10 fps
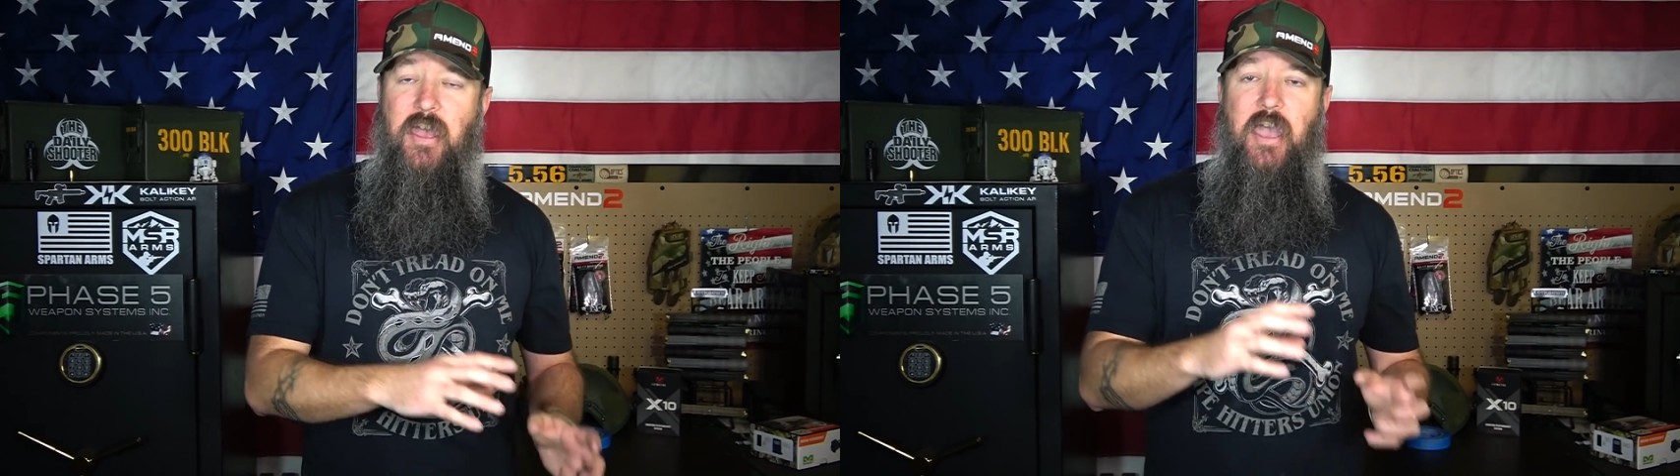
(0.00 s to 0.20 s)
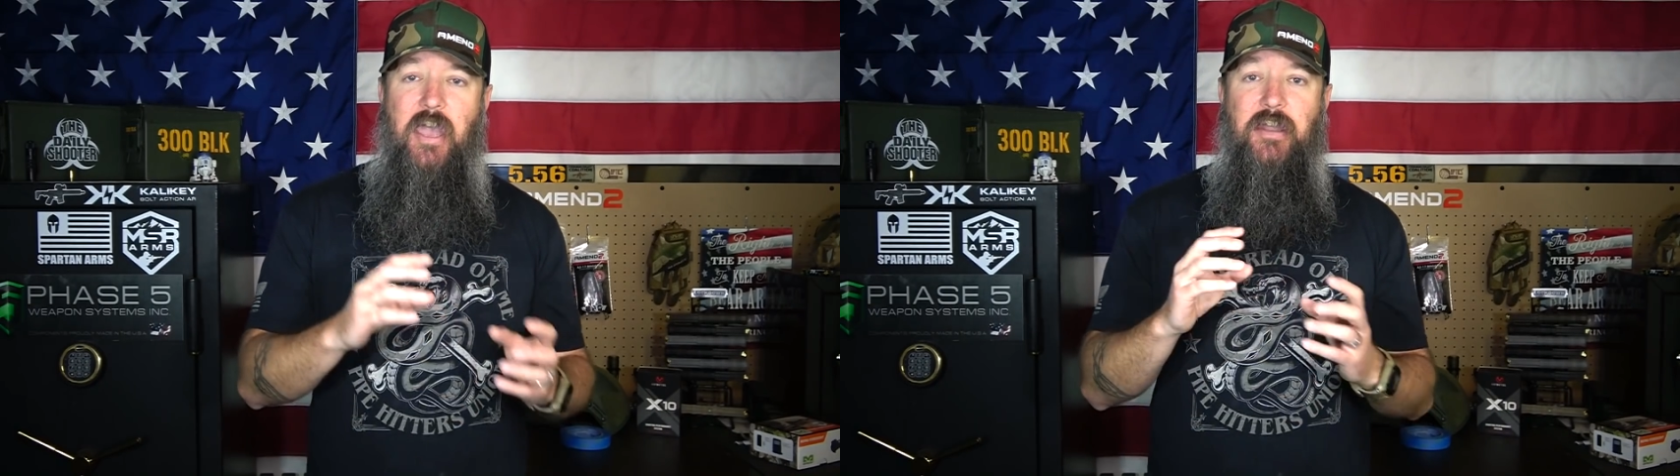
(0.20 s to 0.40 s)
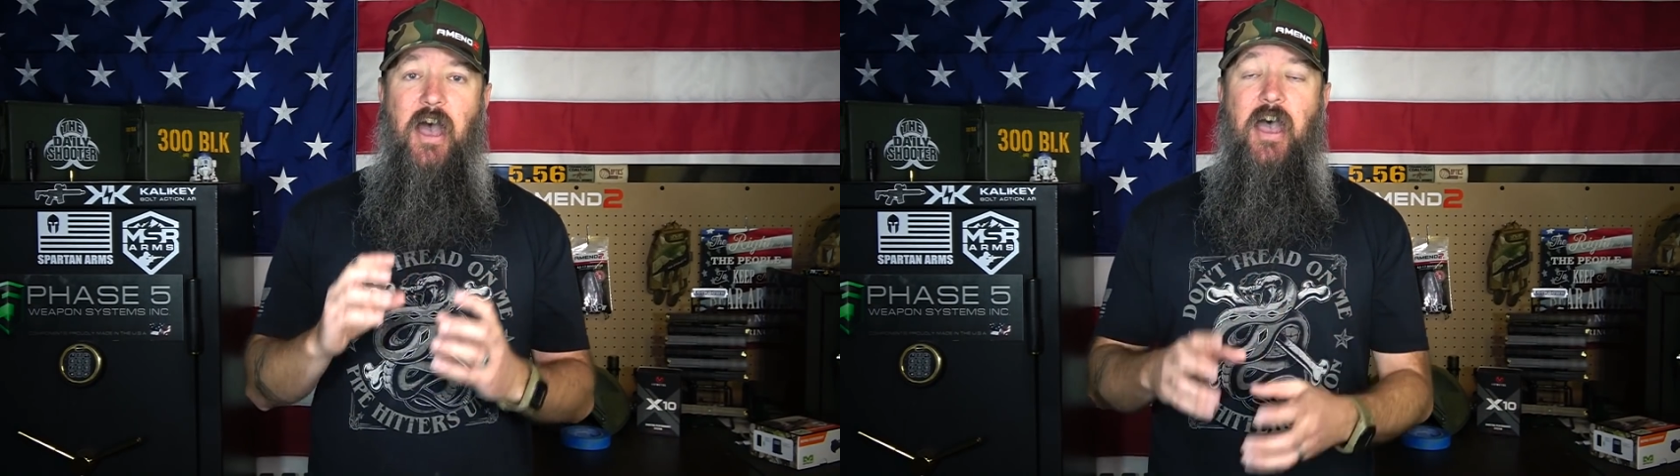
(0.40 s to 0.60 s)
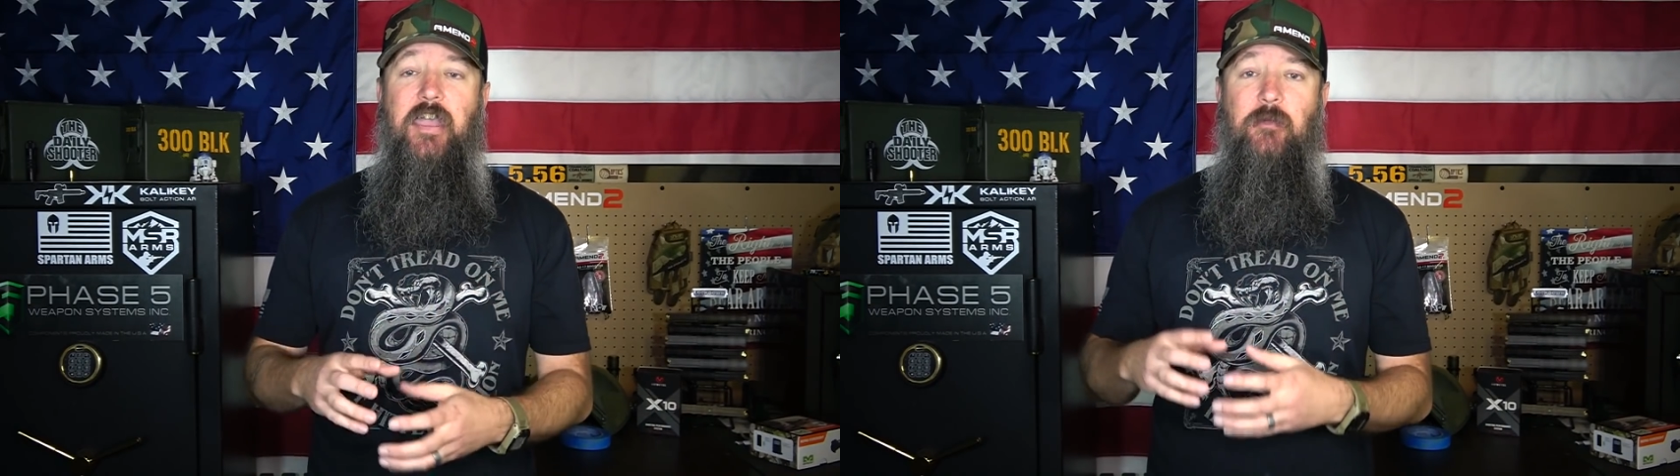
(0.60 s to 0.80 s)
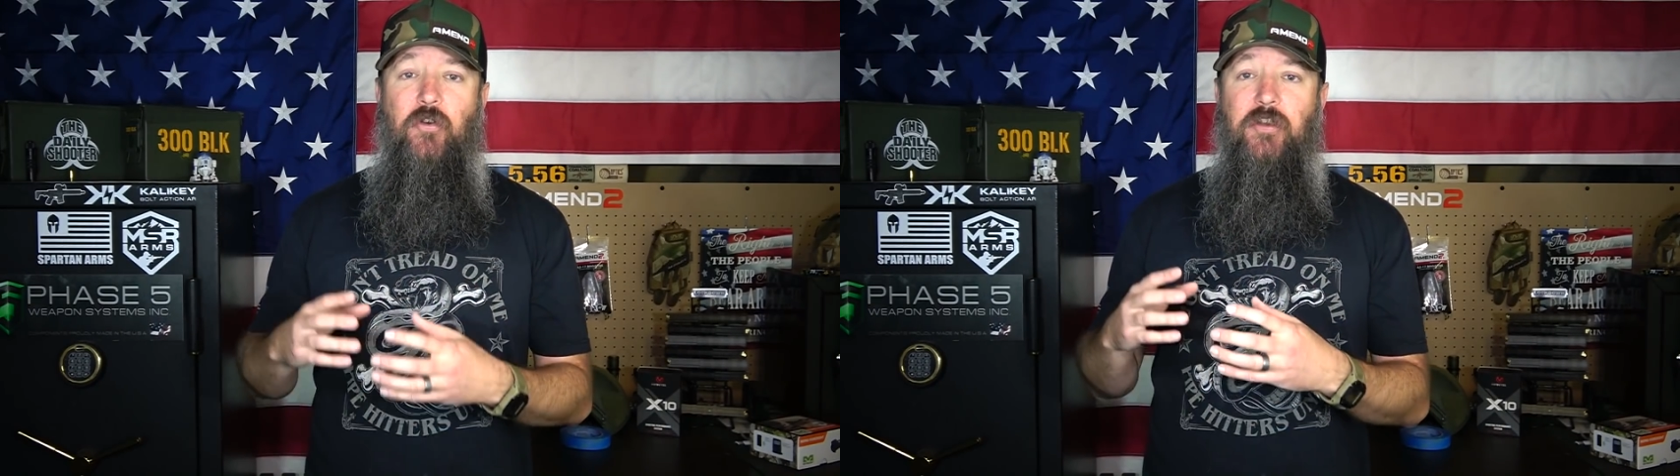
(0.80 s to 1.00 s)
and I
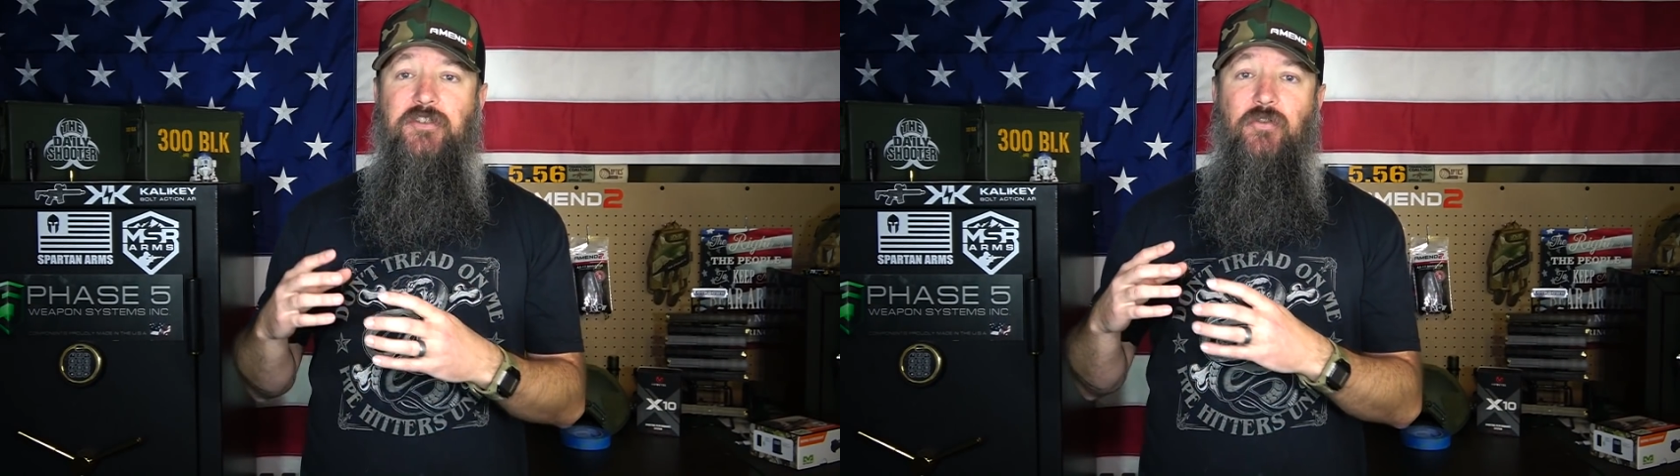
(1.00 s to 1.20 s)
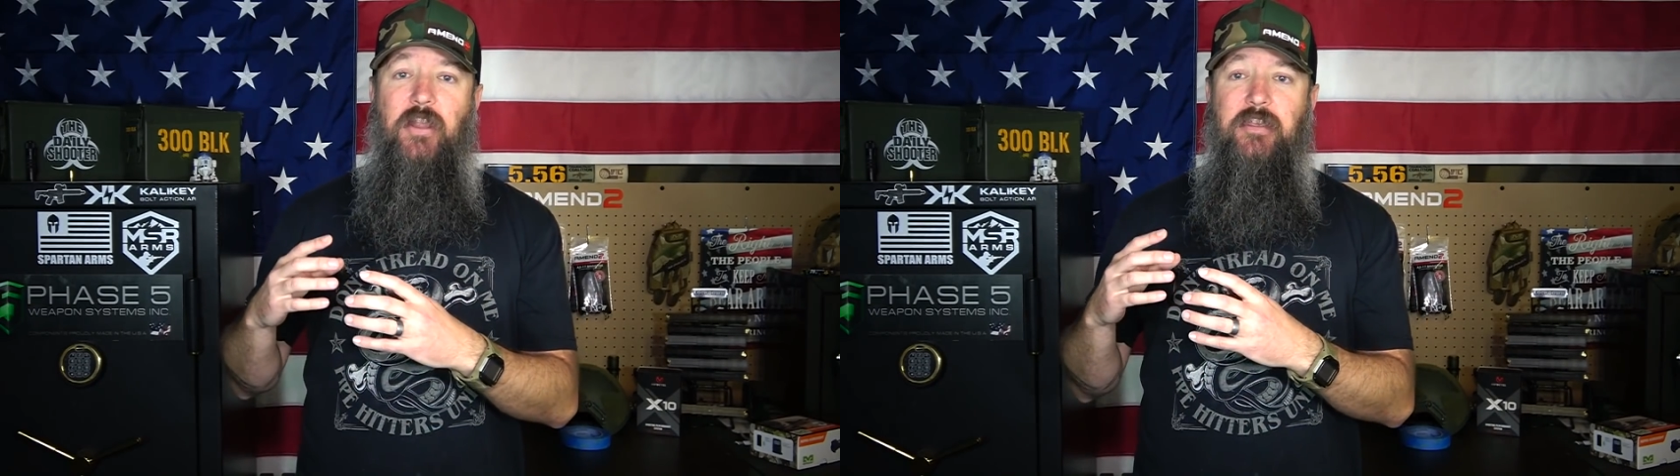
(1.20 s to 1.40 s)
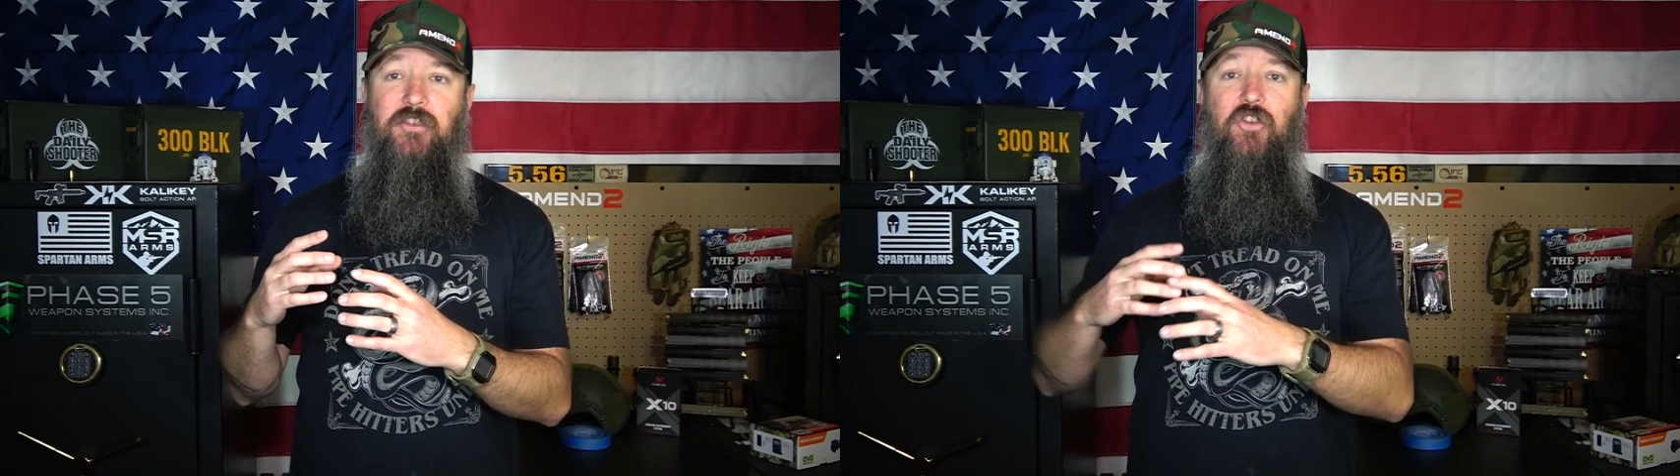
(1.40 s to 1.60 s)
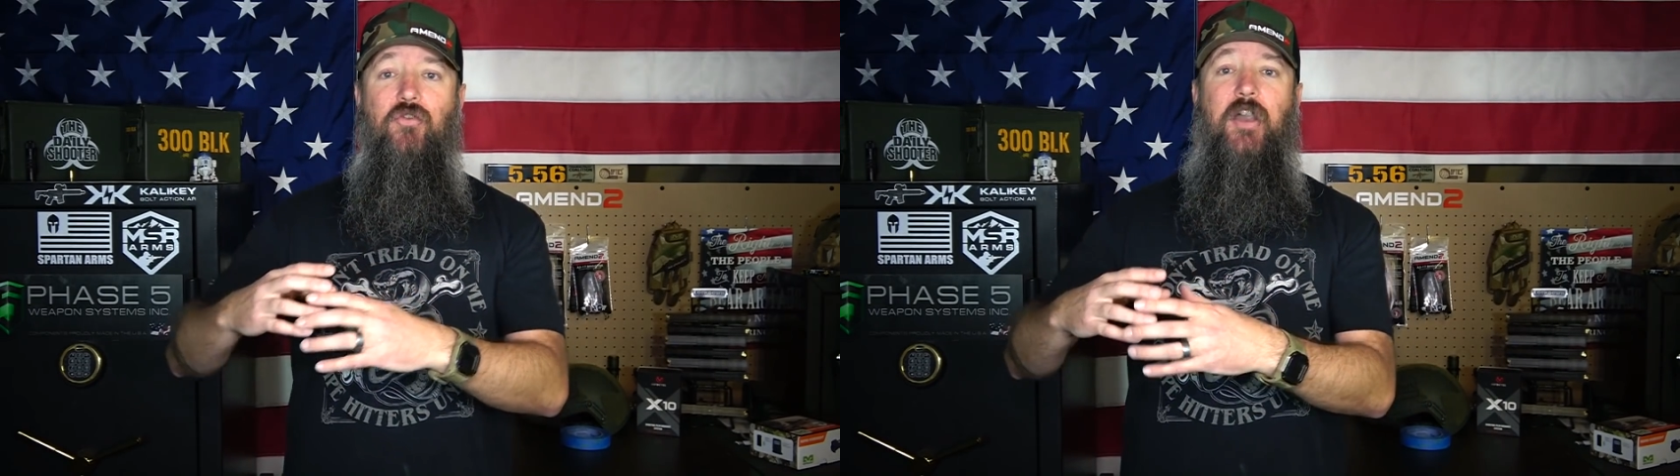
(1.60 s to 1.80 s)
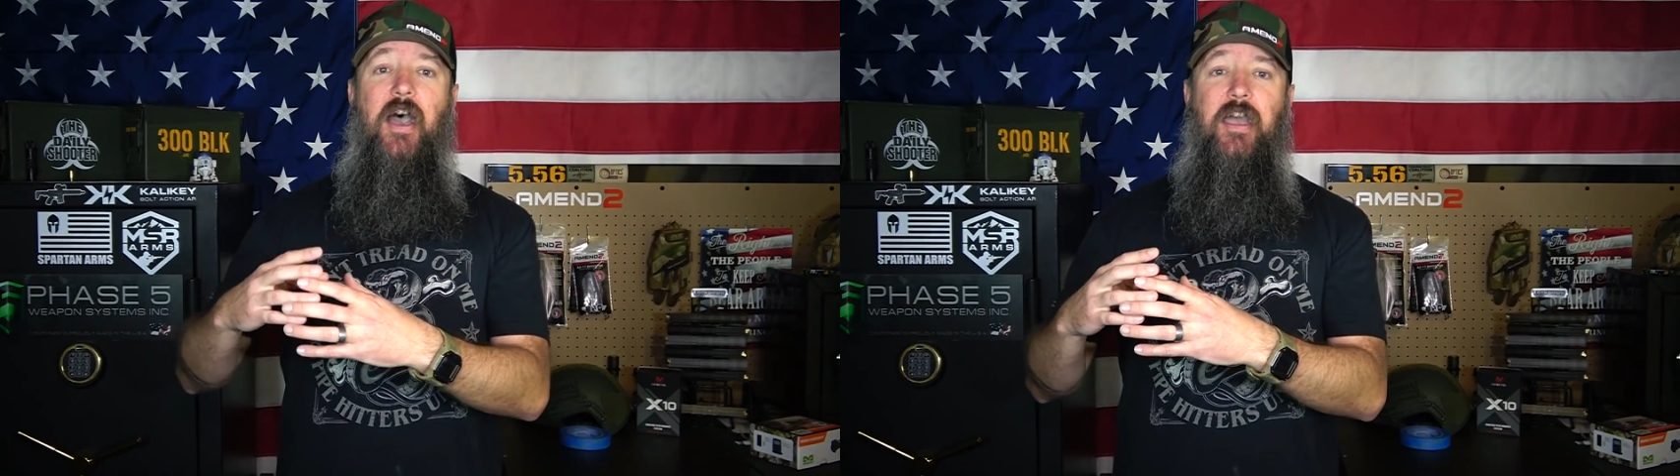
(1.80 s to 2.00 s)
am going to let you
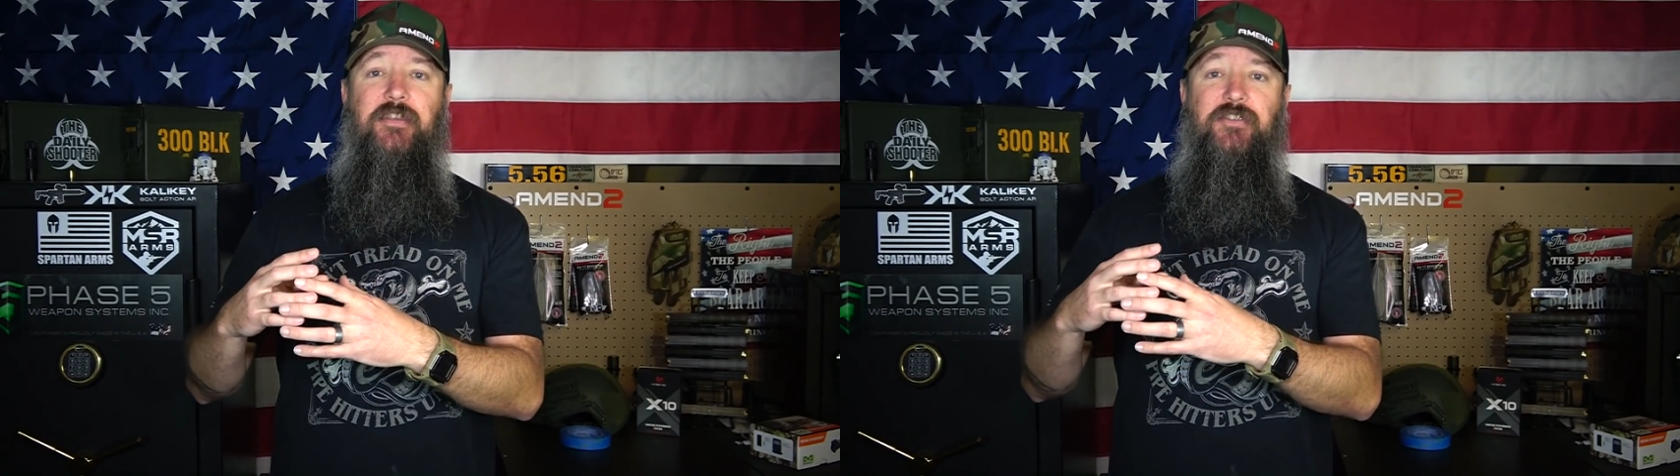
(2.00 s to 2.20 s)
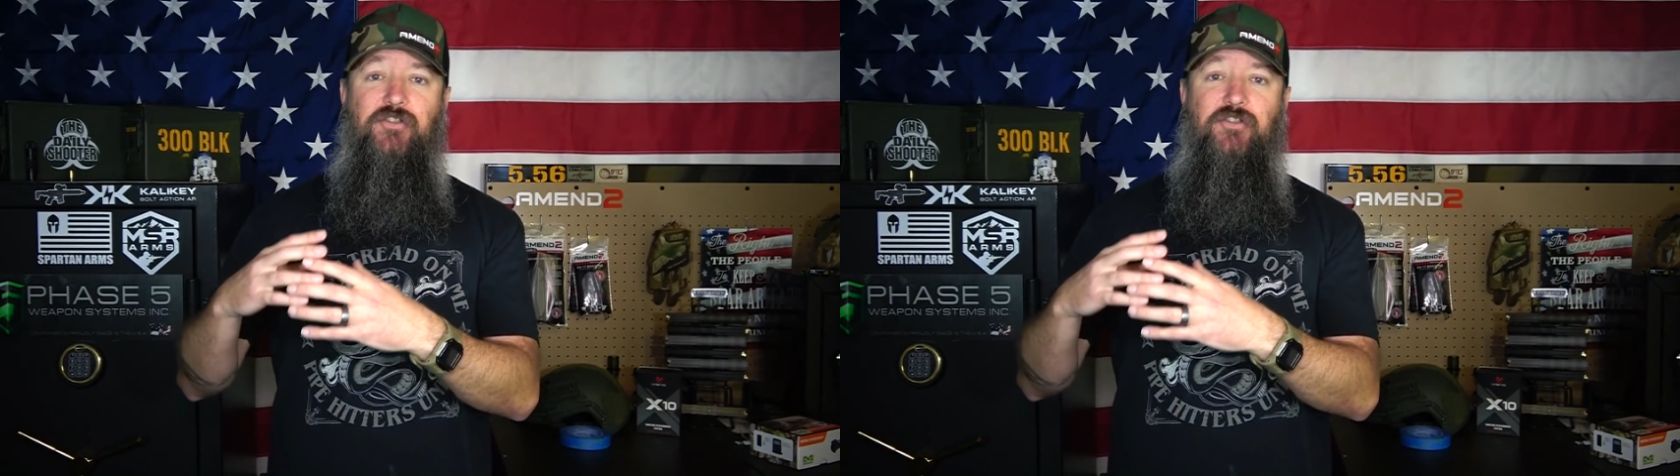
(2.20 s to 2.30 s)
guys